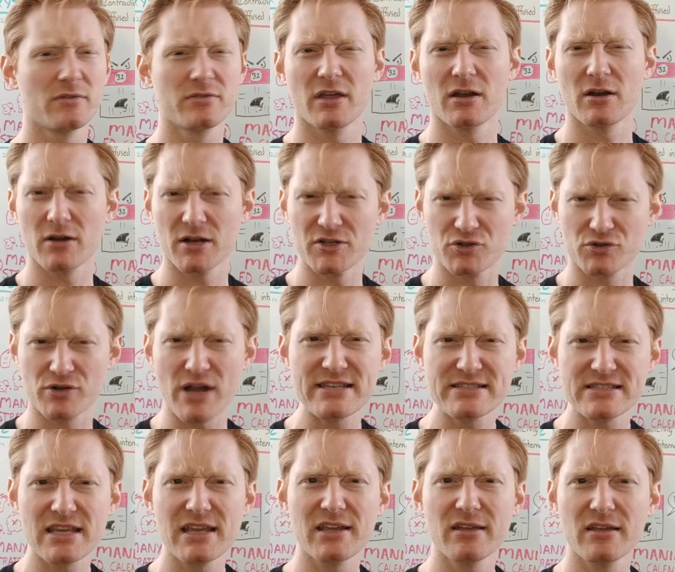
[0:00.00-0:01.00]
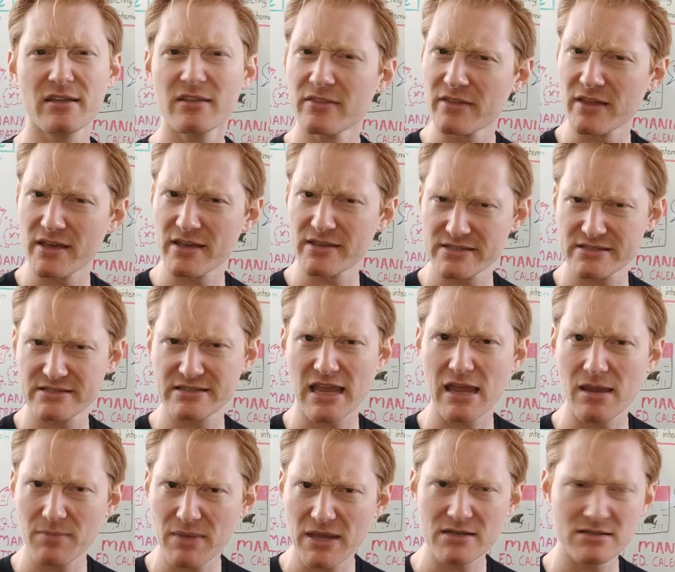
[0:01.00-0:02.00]
addressing the
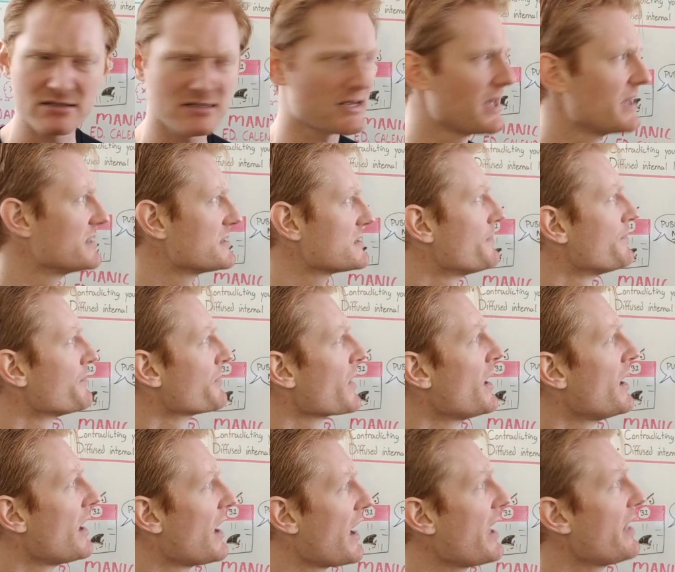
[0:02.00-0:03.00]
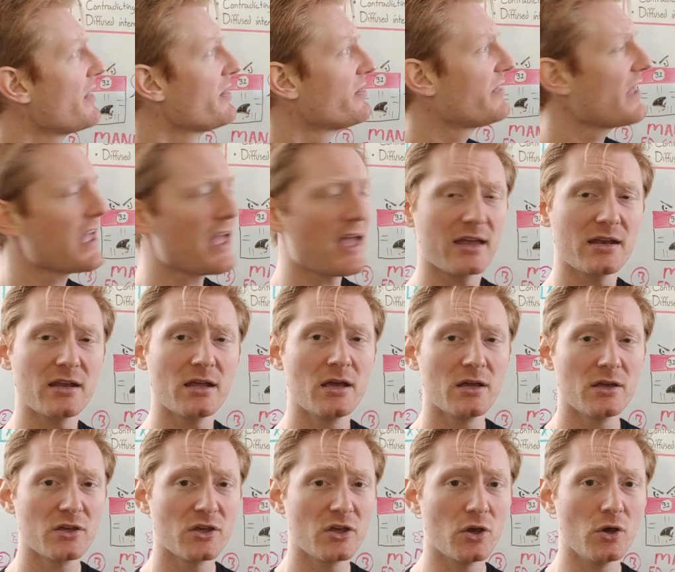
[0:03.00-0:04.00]
same intent, and then
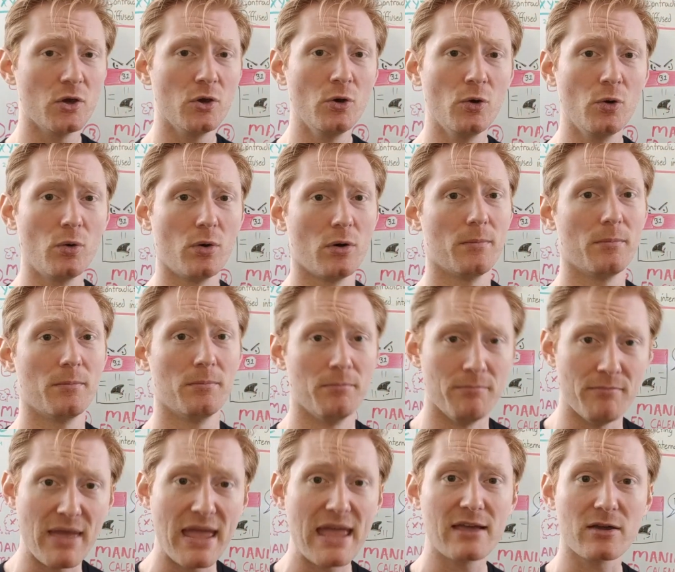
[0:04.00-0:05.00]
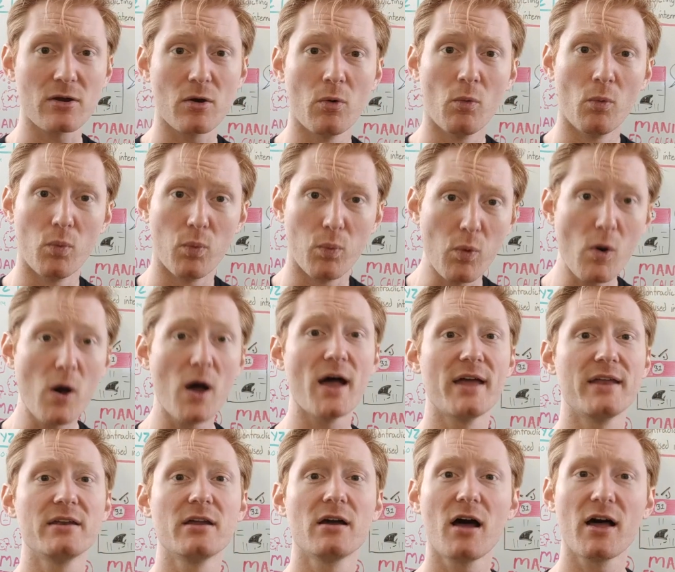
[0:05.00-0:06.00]
you make
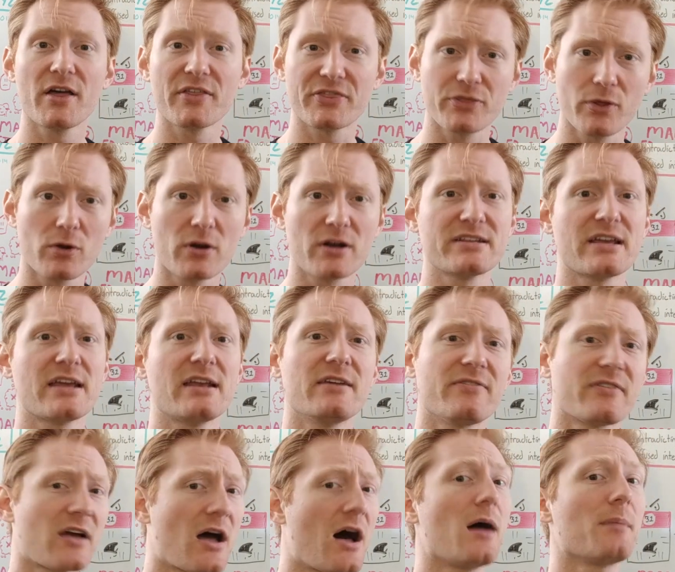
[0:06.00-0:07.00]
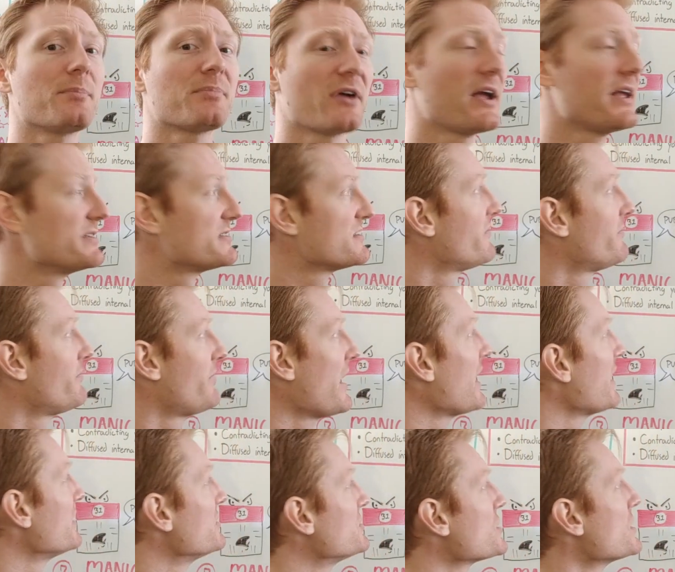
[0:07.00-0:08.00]
one authoritative, comprehensive
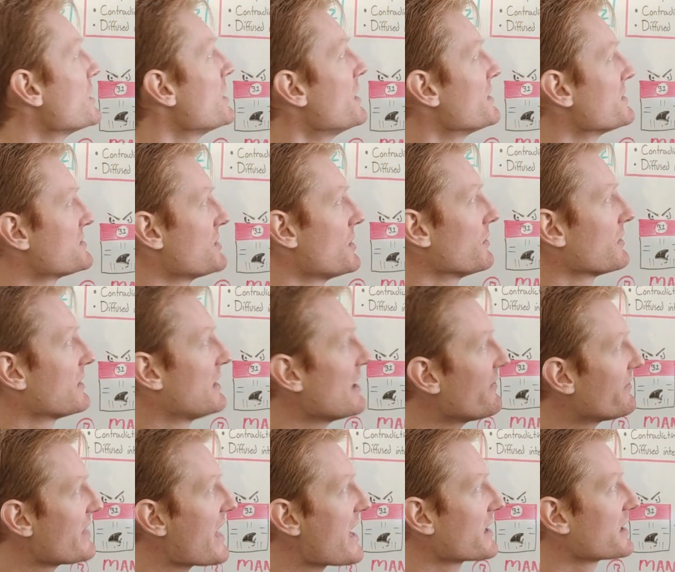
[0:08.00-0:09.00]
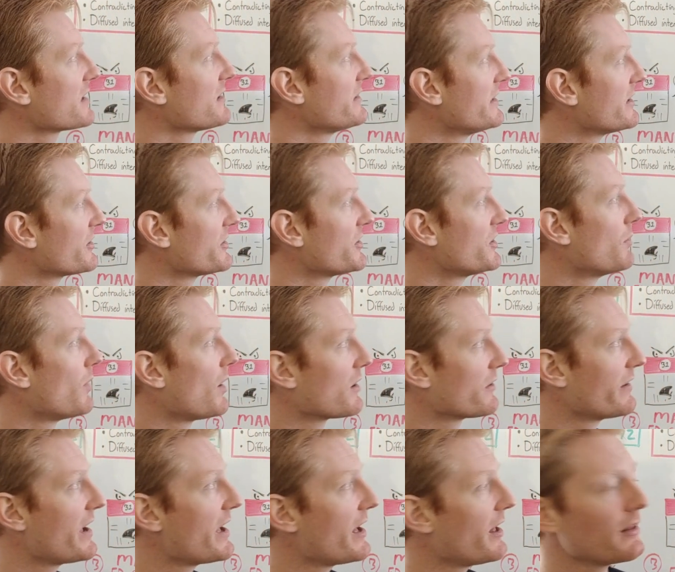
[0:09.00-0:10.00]
page. So give that a clear
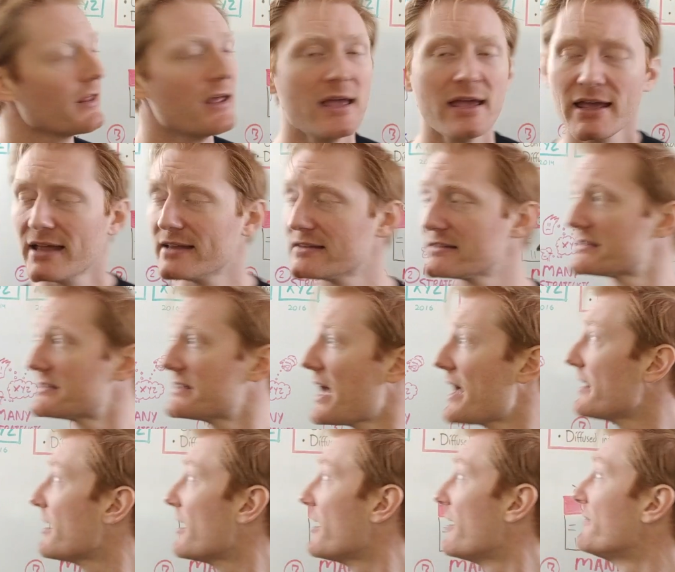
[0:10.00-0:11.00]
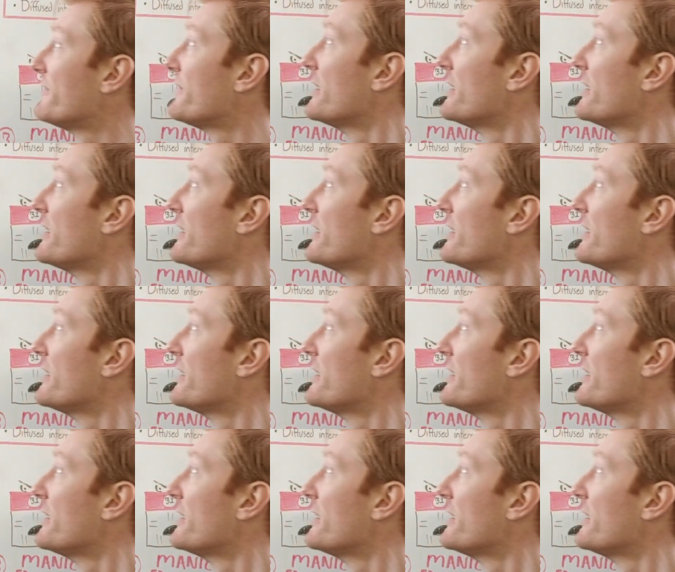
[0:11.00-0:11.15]
URL instead of